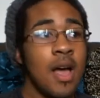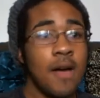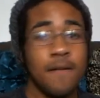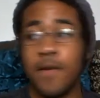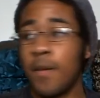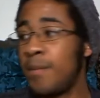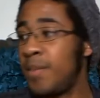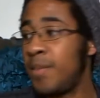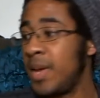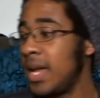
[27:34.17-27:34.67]

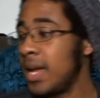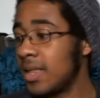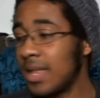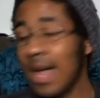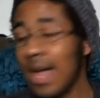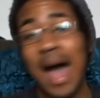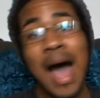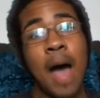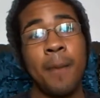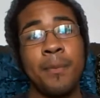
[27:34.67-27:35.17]
from being
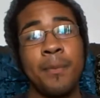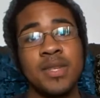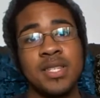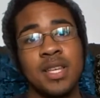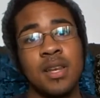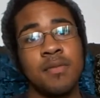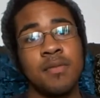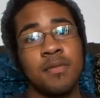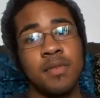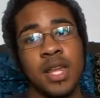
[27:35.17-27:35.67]
the
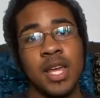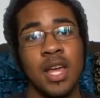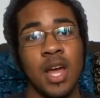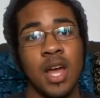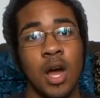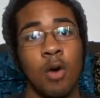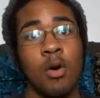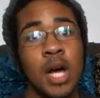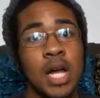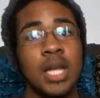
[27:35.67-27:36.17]
opposite of
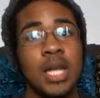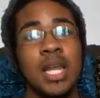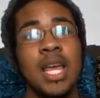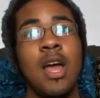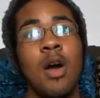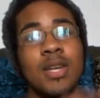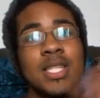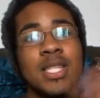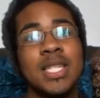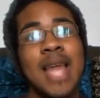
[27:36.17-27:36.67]
Leo. Leo
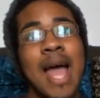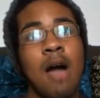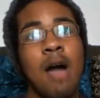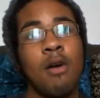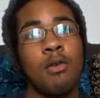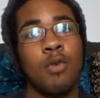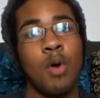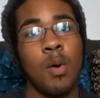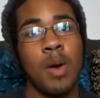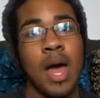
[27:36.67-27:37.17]
has now
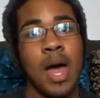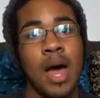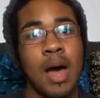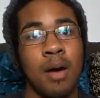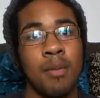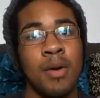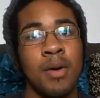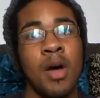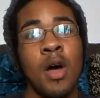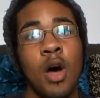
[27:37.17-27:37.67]
grown
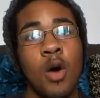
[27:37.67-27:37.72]
up.